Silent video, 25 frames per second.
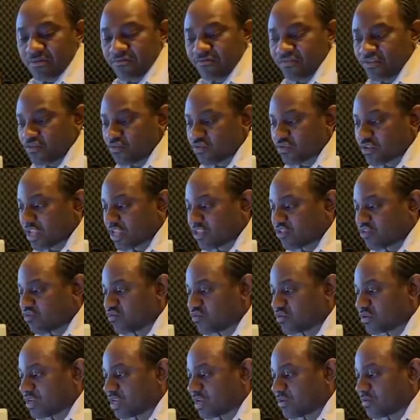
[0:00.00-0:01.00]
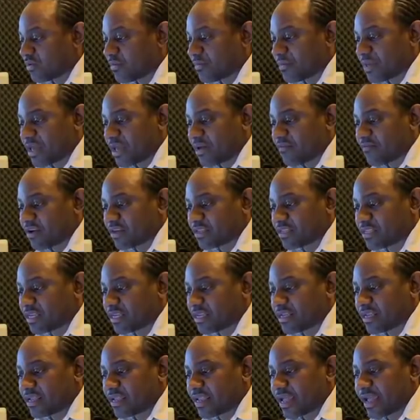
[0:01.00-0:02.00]
If you use a tune there when me have a
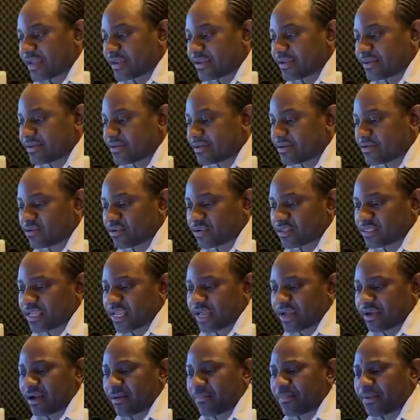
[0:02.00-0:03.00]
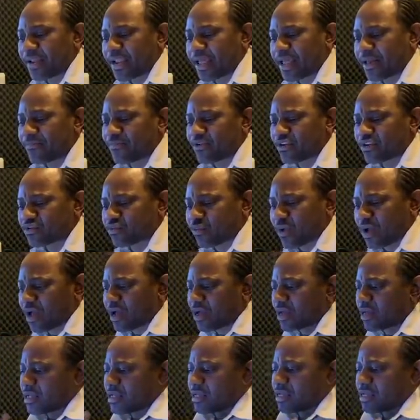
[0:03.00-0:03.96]
say that, like they just say a couple of him just want